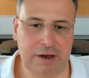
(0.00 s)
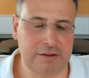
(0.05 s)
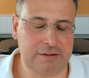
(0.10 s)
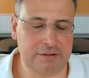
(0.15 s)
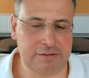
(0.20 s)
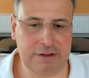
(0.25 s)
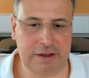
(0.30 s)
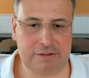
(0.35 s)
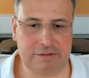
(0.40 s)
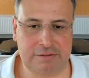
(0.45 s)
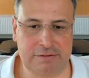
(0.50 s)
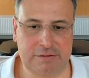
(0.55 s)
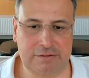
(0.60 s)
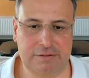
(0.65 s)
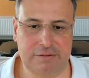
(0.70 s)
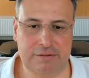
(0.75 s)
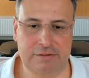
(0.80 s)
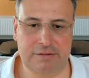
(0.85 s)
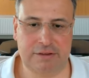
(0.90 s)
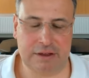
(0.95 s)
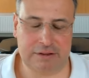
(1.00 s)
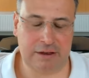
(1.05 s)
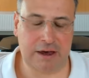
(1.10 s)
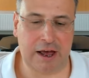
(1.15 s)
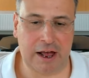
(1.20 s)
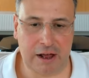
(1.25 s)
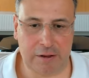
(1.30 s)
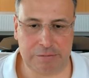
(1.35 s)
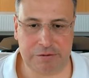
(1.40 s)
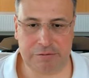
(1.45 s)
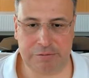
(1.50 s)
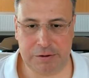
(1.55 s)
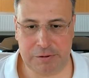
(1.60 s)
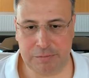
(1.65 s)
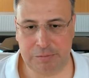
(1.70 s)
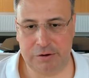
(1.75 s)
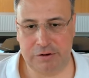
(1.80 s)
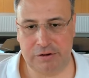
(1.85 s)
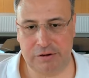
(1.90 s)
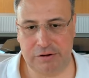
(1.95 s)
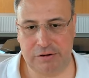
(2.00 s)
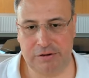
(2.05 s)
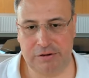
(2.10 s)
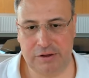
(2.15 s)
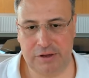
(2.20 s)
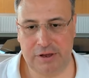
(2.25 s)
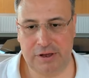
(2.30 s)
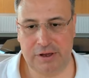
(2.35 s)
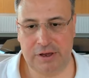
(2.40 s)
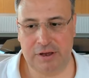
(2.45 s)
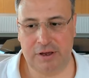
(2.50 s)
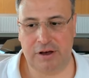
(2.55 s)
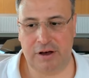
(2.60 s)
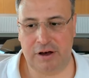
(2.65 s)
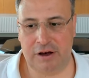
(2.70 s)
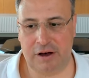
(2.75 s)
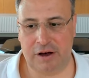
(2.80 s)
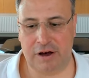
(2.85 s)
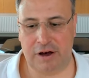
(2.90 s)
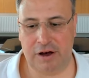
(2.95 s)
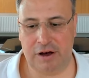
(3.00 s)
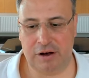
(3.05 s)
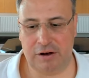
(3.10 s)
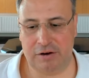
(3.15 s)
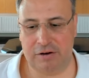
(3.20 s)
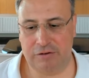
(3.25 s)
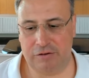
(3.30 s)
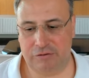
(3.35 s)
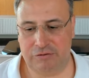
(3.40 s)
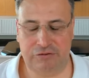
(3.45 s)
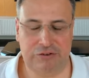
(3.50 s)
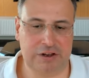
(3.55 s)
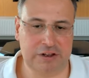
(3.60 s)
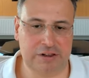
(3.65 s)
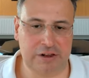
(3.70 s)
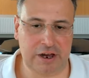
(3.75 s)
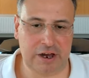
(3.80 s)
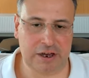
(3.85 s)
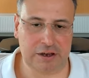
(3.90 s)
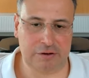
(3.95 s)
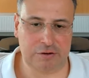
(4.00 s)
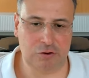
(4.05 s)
think that helps people feel like